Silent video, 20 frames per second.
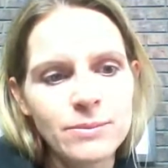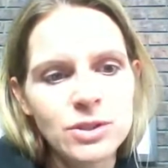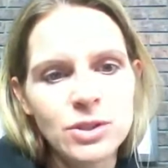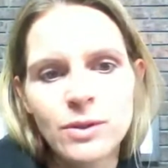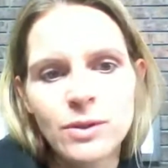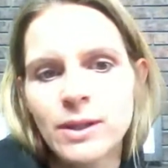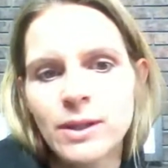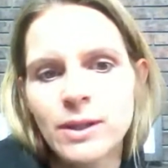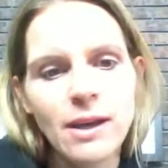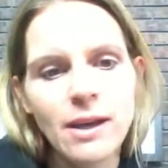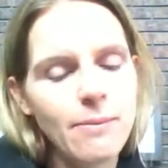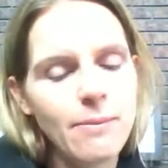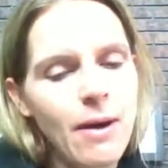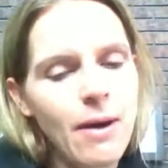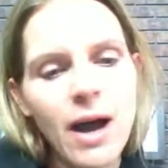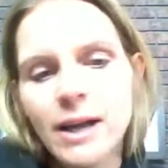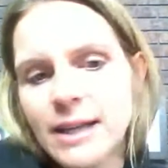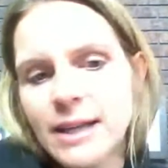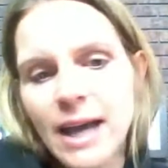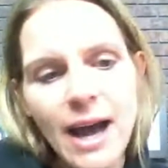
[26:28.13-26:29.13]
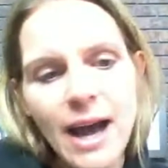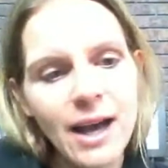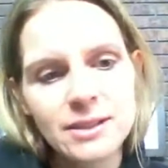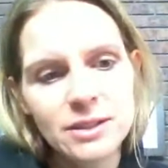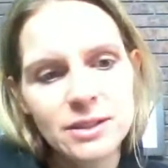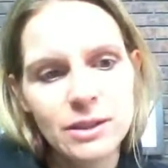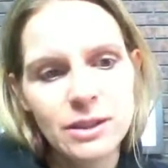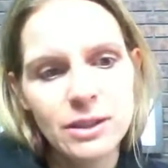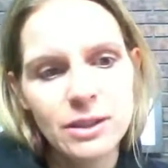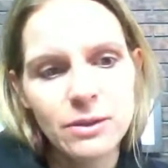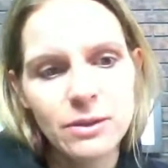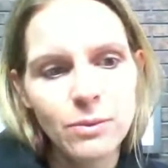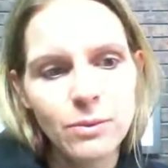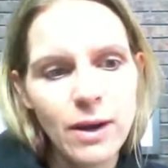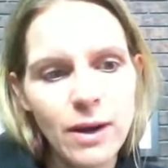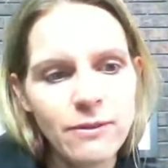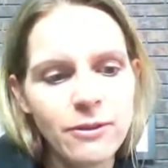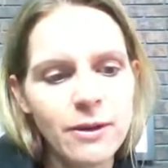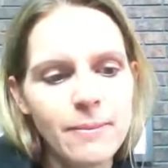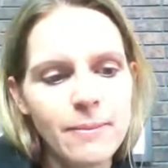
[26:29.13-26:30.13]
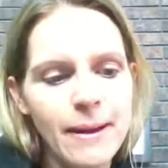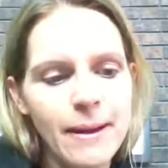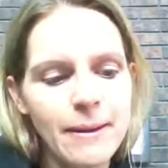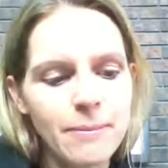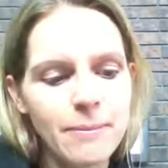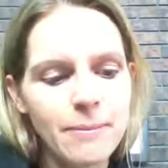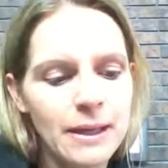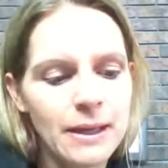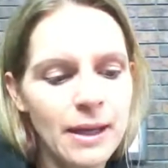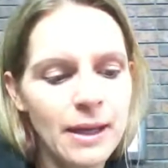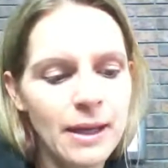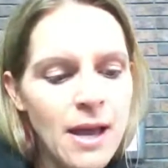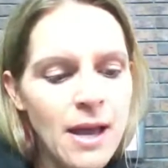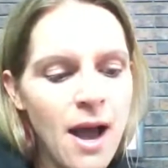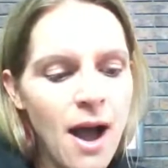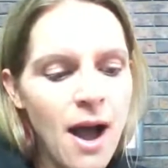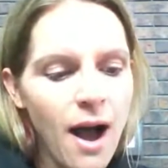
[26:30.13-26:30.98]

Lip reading: doing like a podcast or whatever it might be.